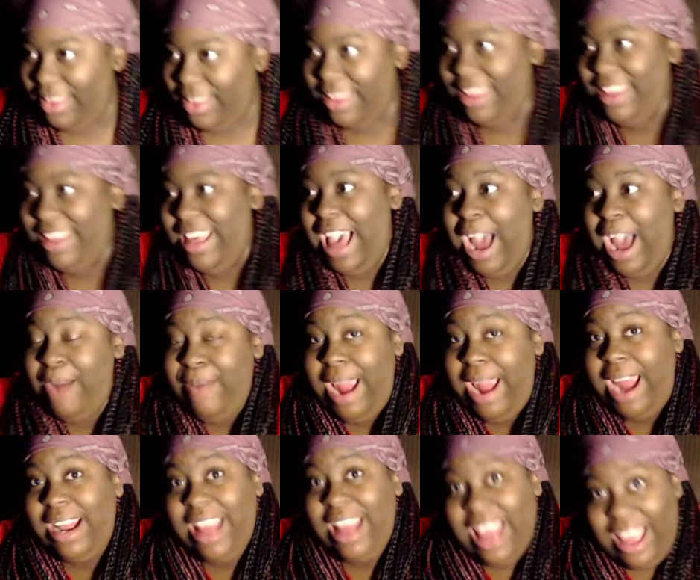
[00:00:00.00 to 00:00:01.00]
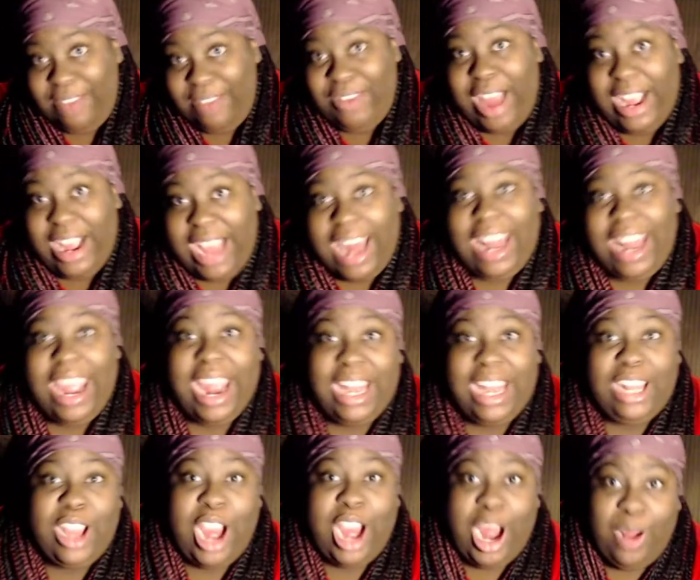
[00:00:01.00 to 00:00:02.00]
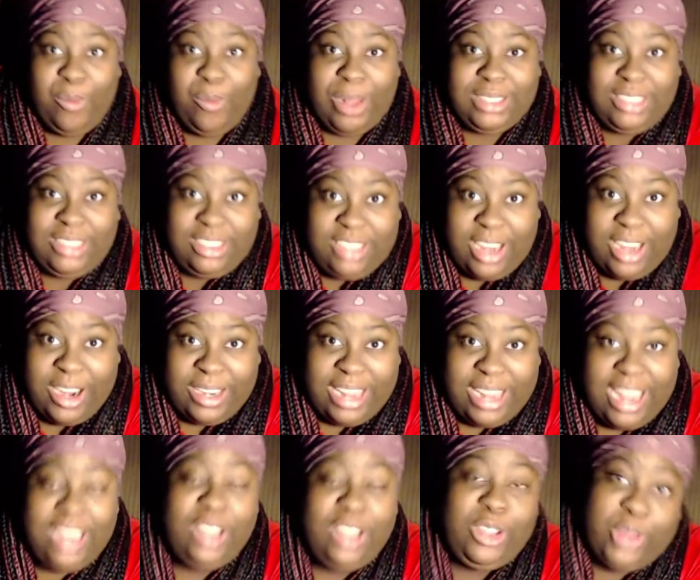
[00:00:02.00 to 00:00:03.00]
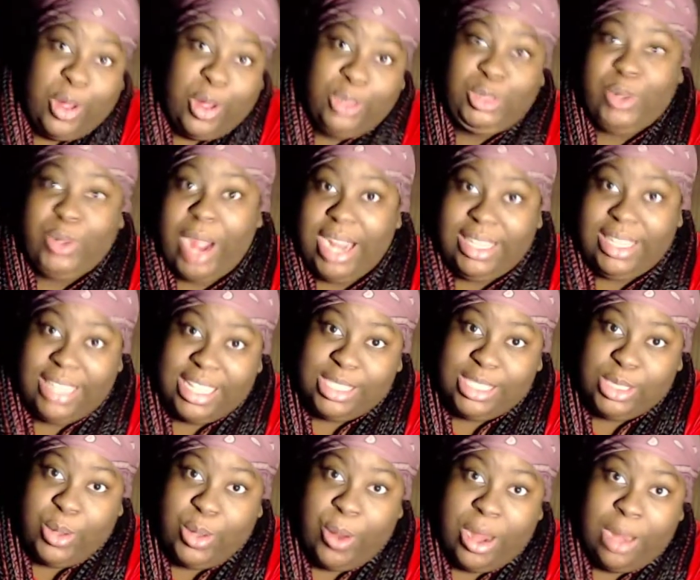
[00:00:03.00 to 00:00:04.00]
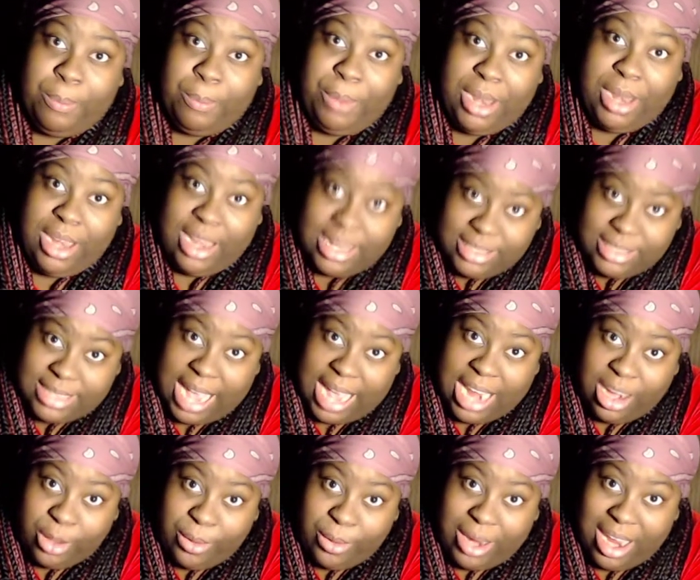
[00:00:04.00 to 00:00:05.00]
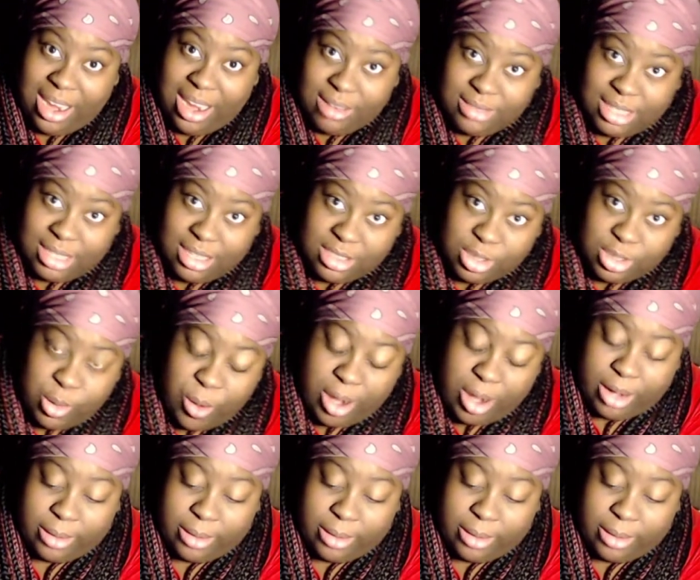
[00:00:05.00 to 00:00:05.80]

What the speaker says: All right, if y'all got any artwork to turn in, go to our Discord and put it inside of Creativezilla's Corner.